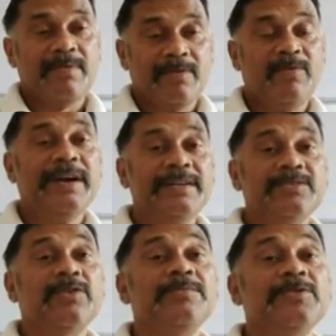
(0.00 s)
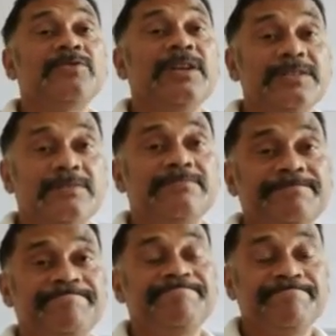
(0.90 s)
Why it is called
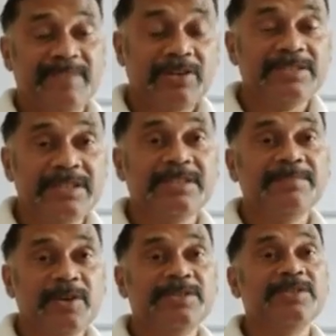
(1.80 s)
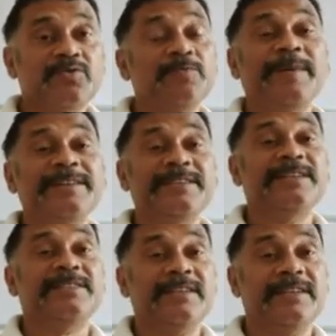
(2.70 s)
mutualism? Because in symbiosis two
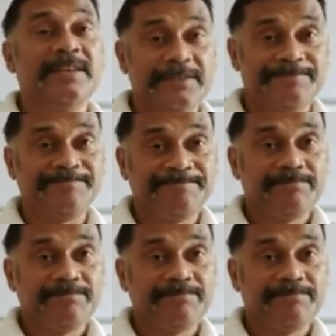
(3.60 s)
partners are there